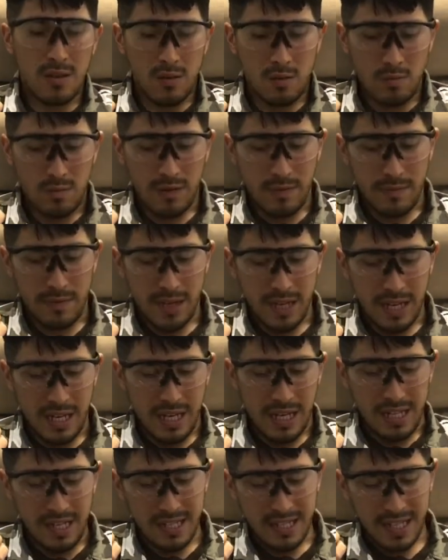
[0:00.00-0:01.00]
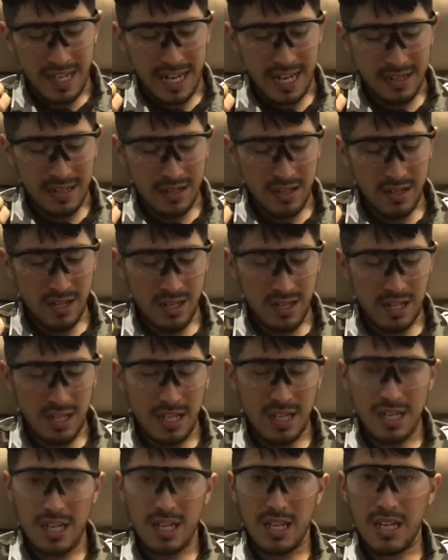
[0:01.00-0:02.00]
with the standard
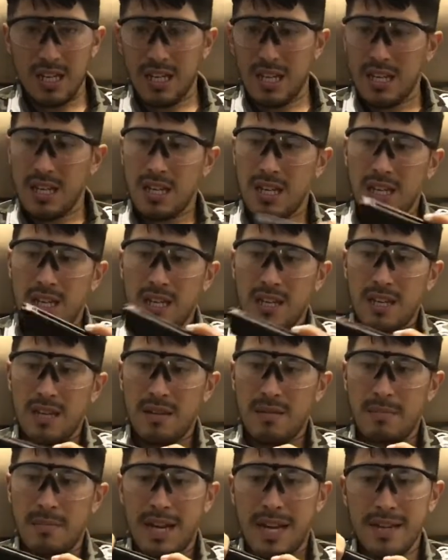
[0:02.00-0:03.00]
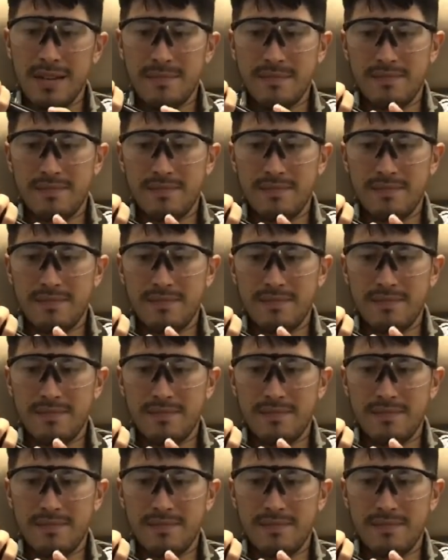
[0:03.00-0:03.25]
mag.